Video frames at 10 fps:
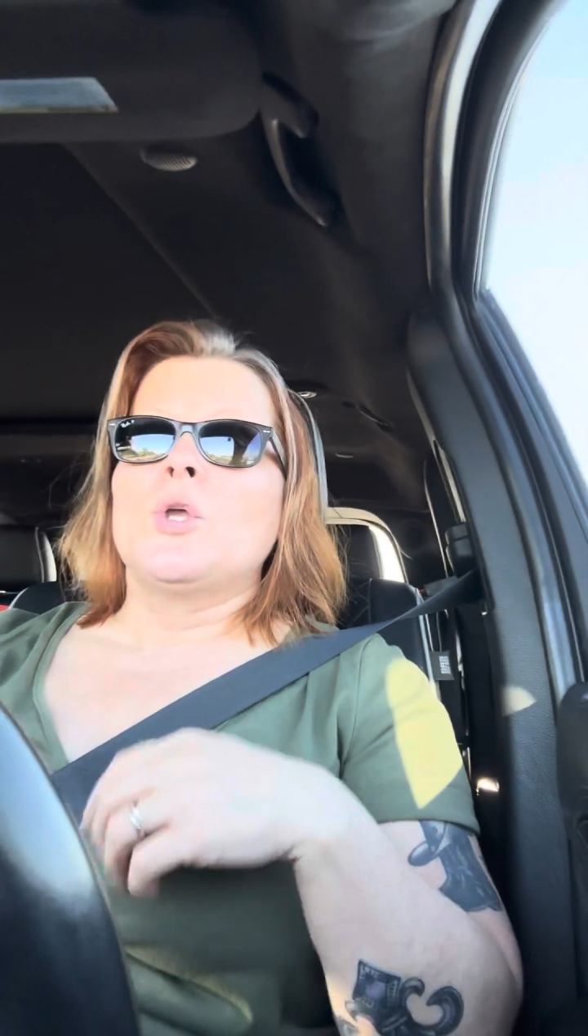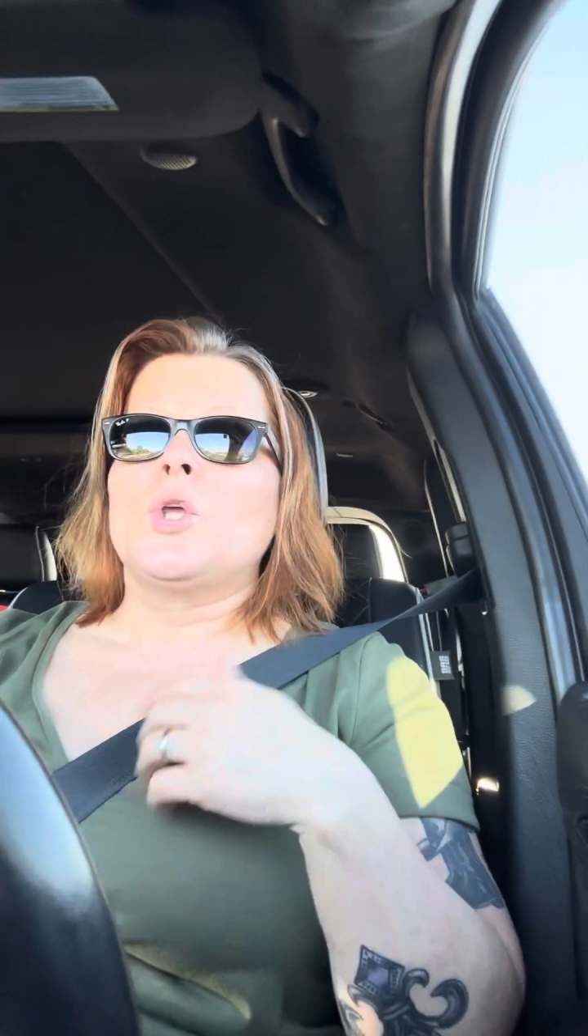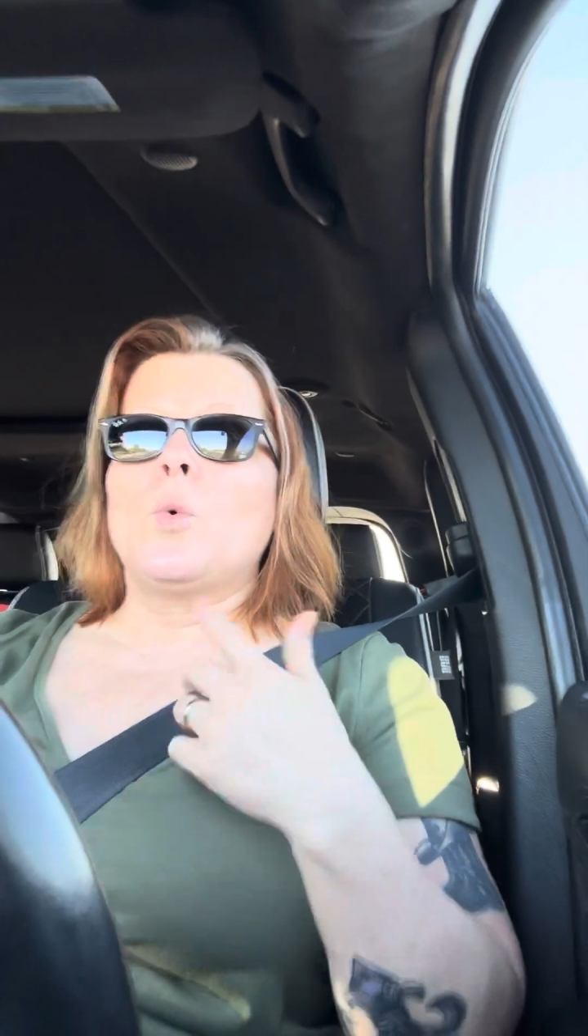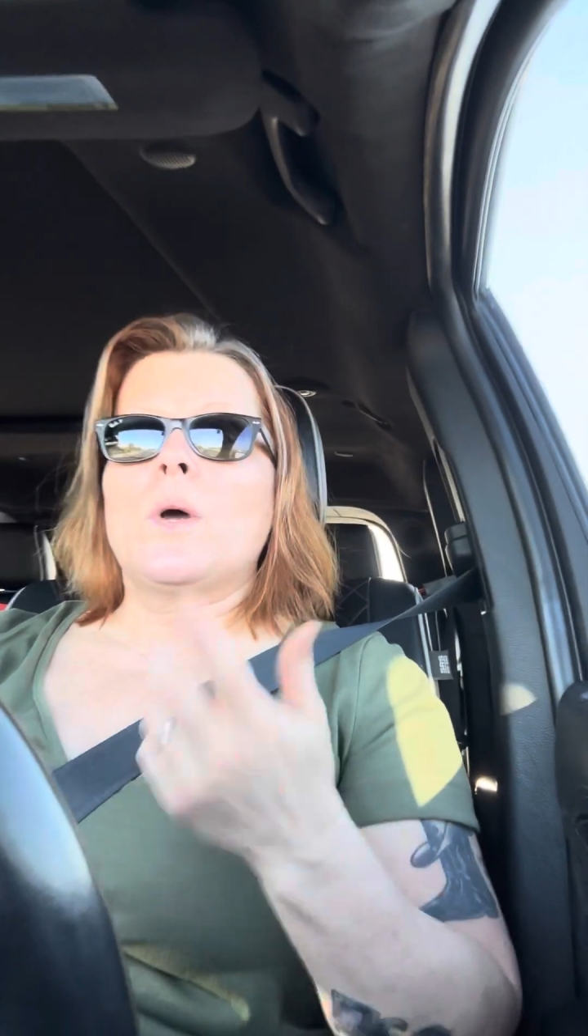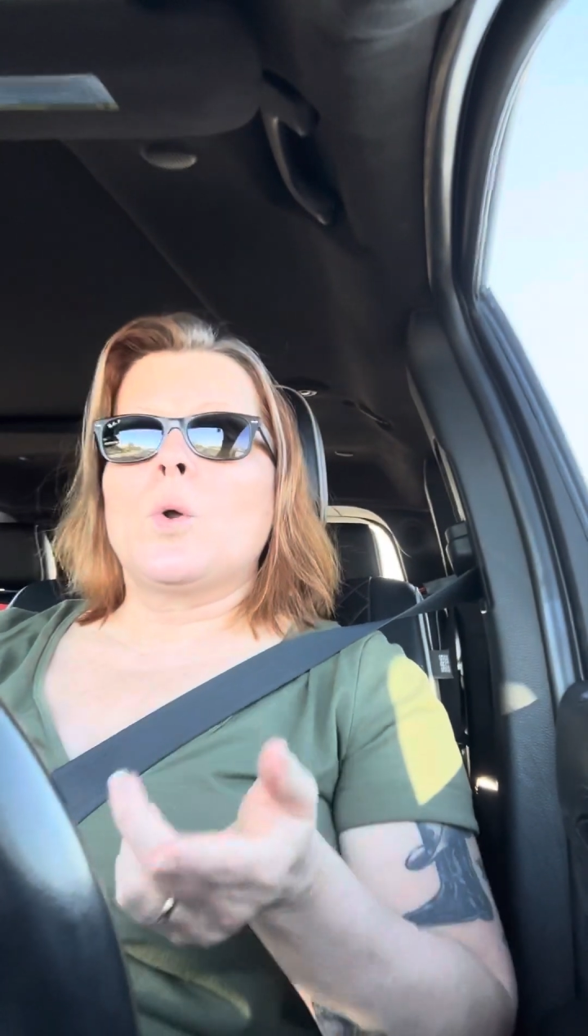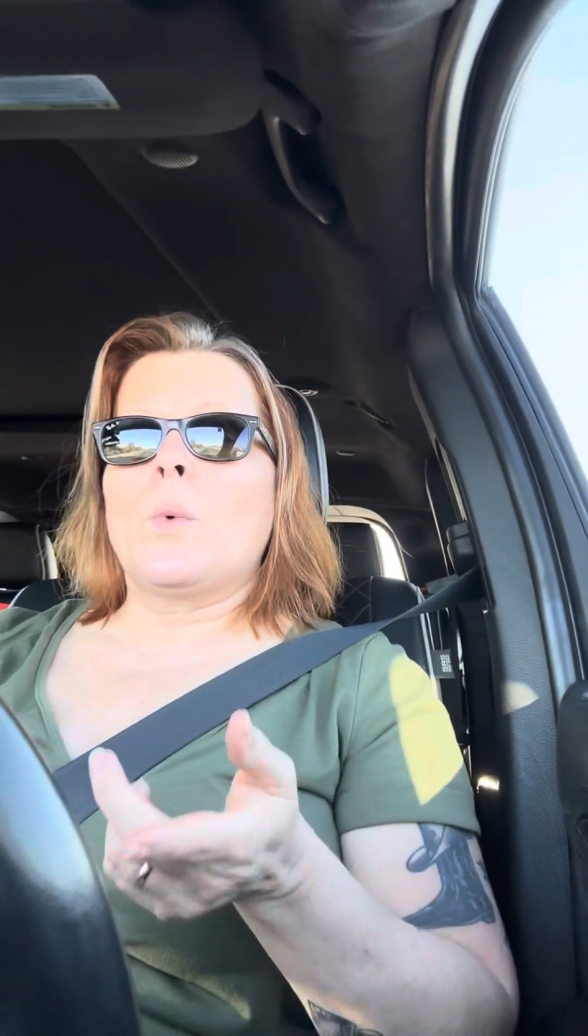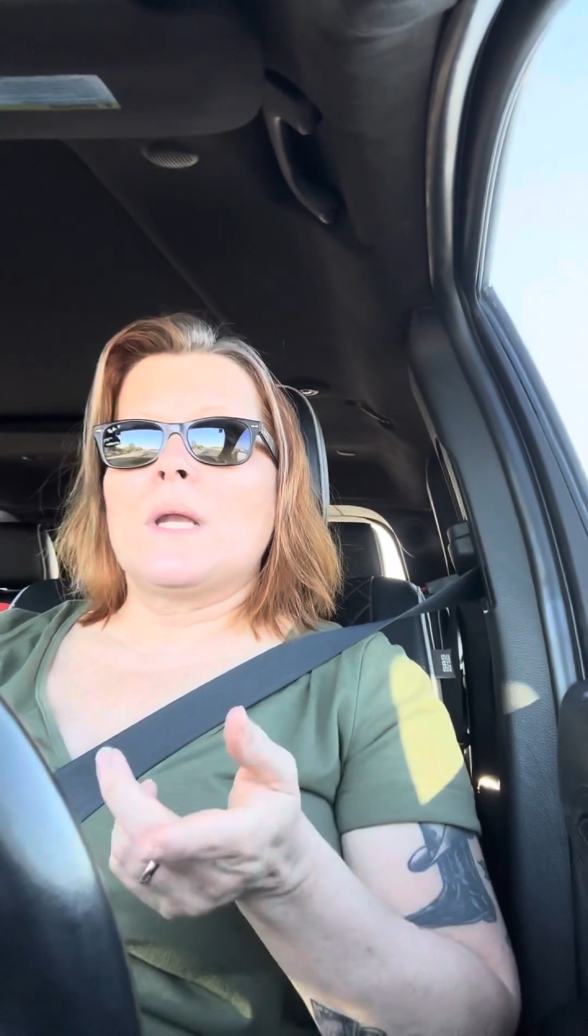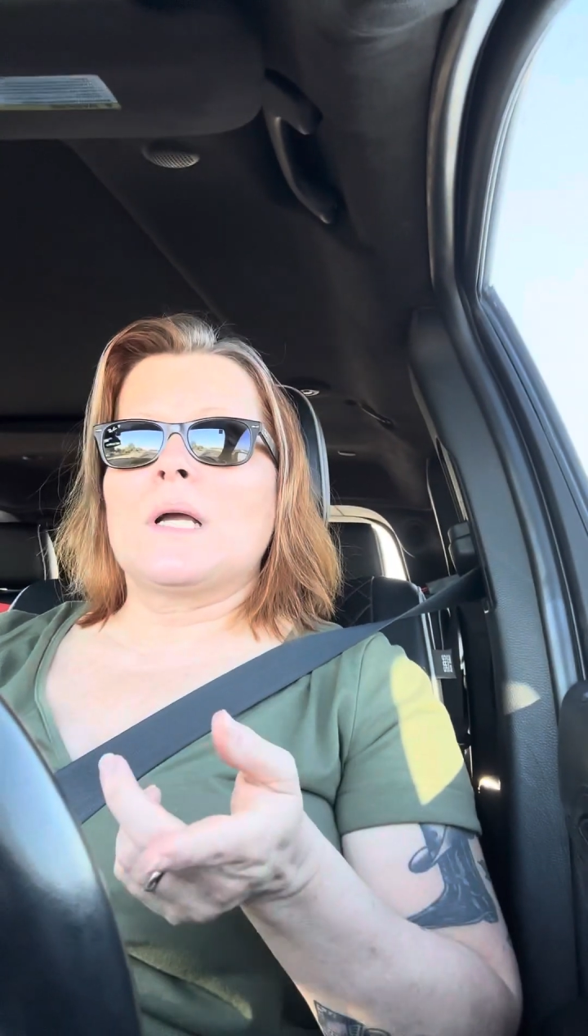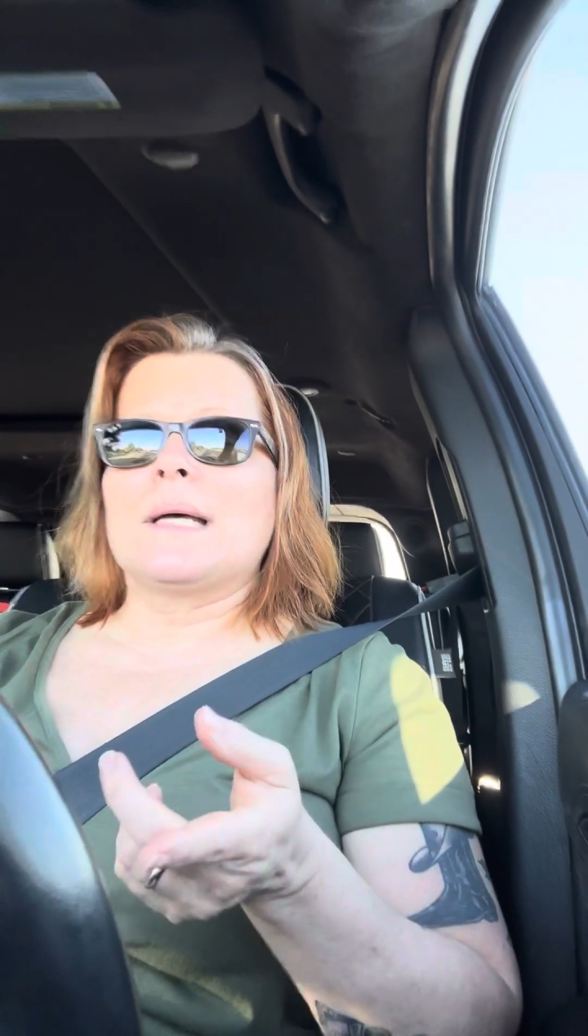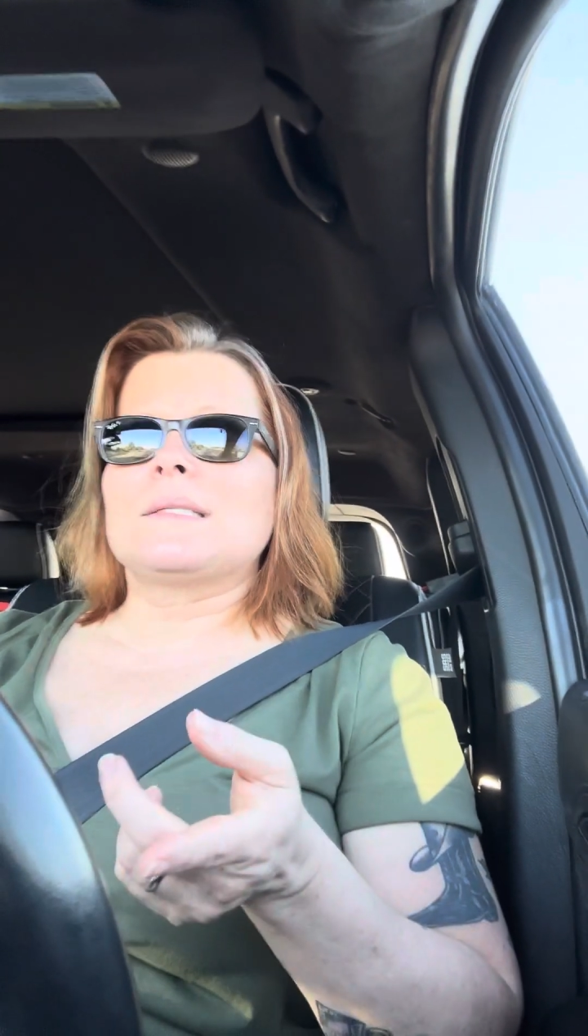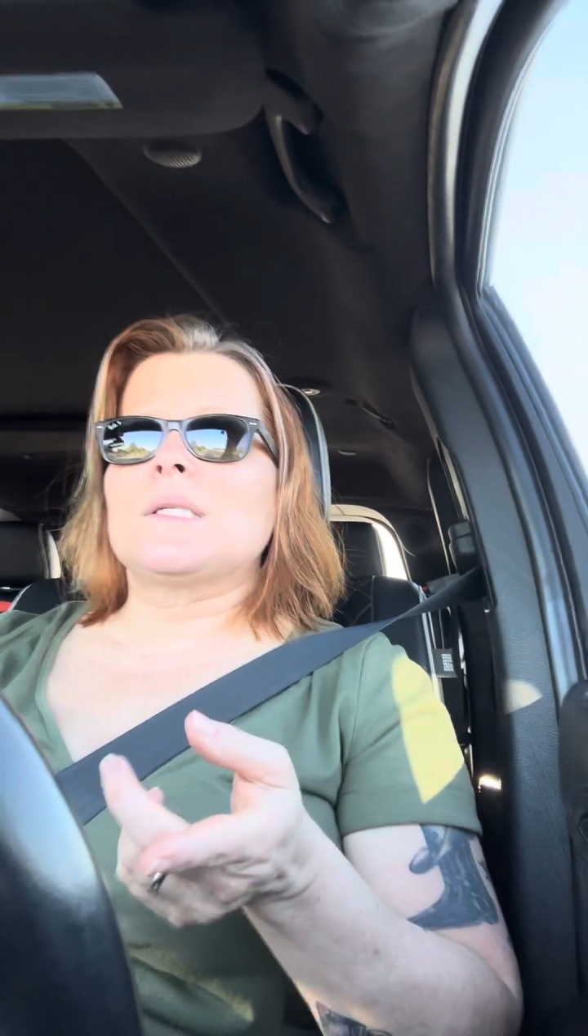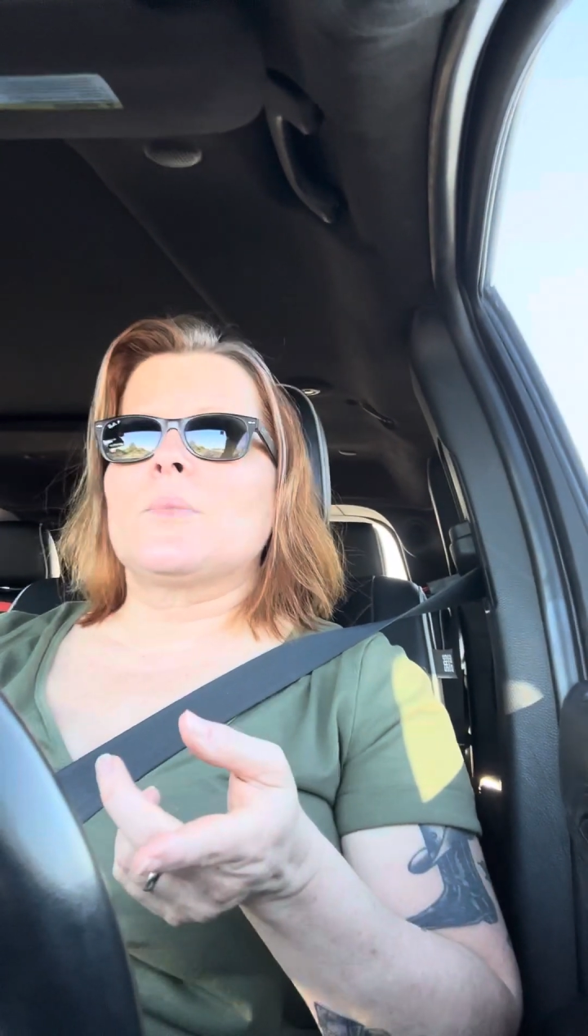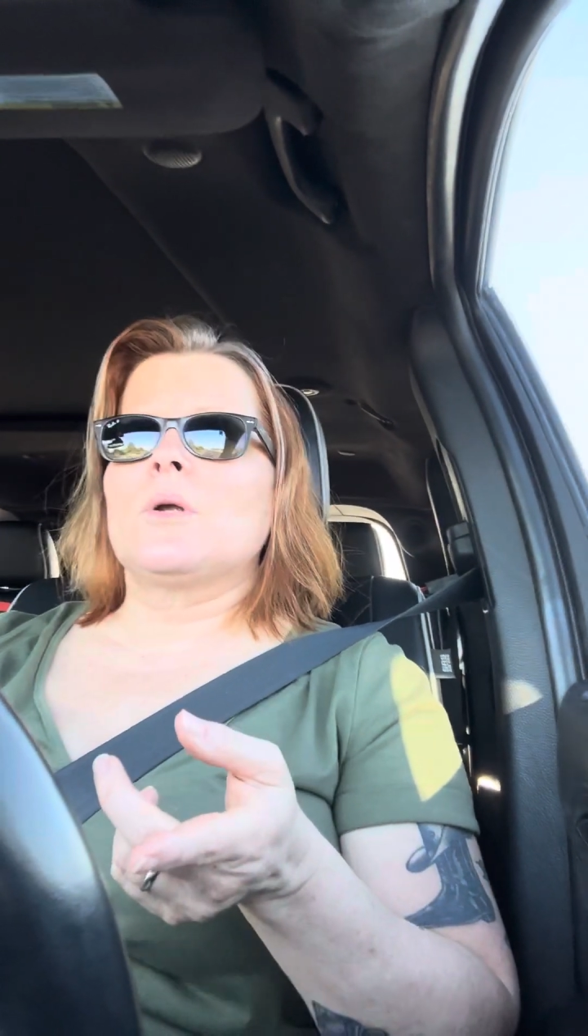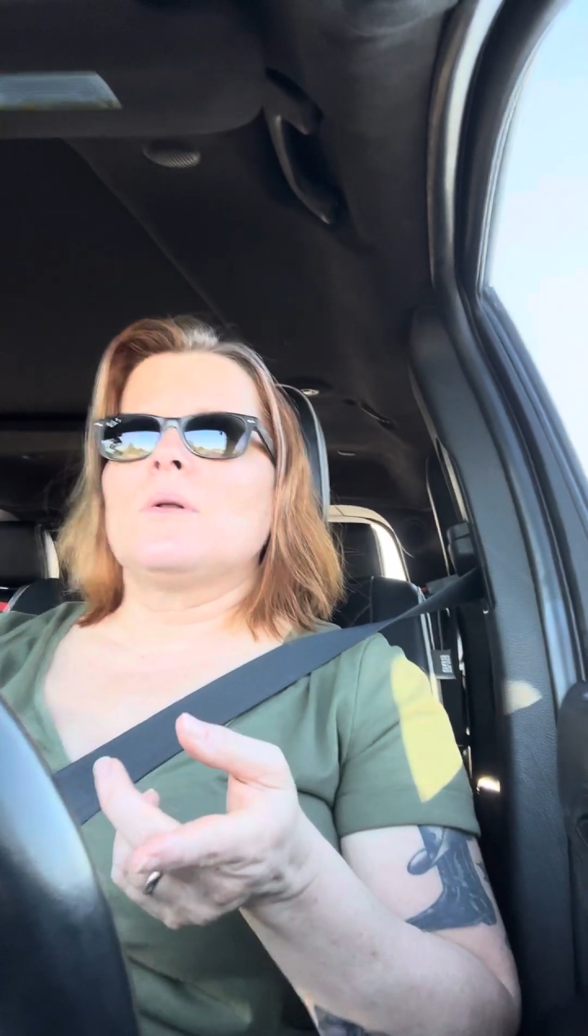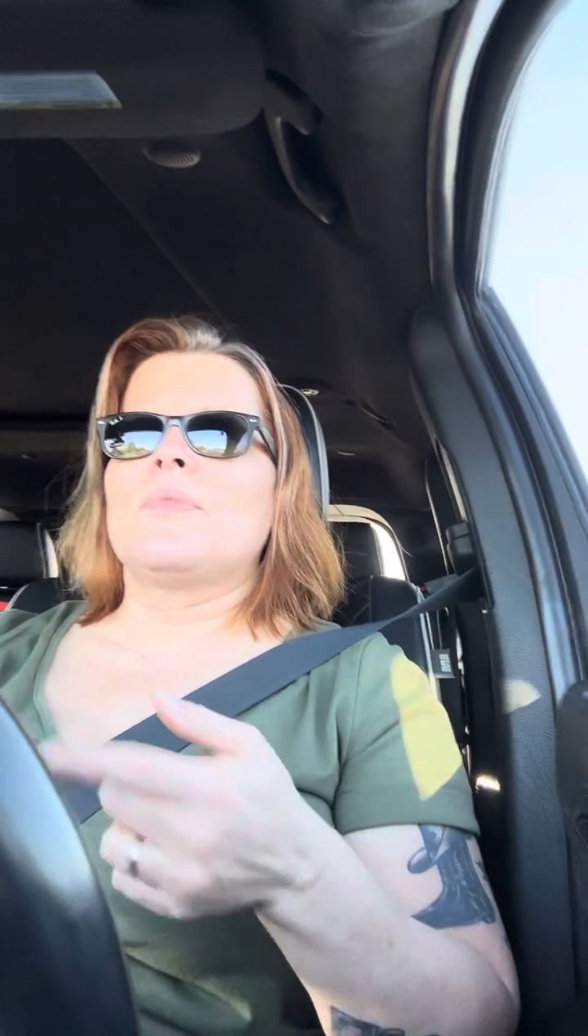You want to win a
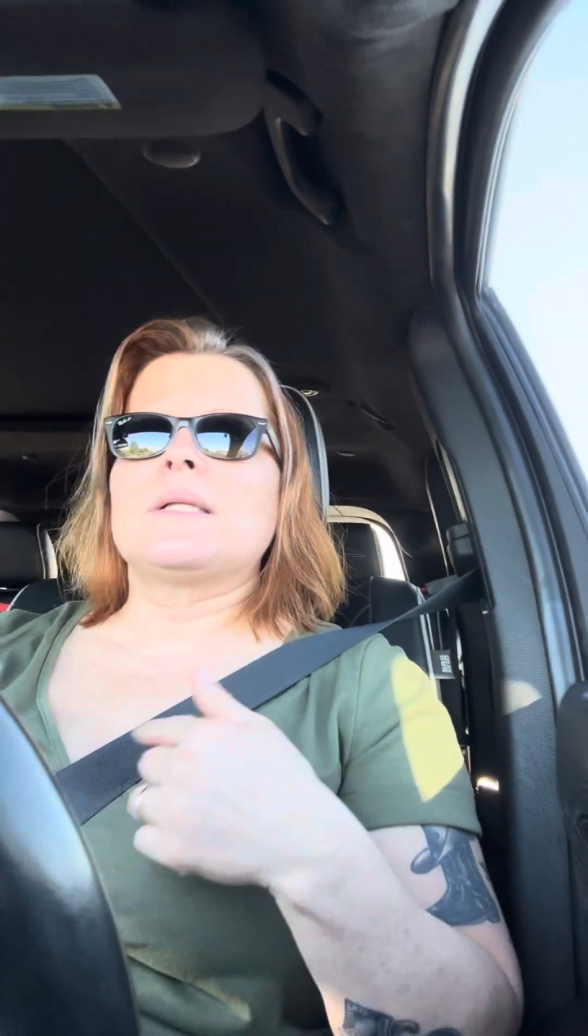customer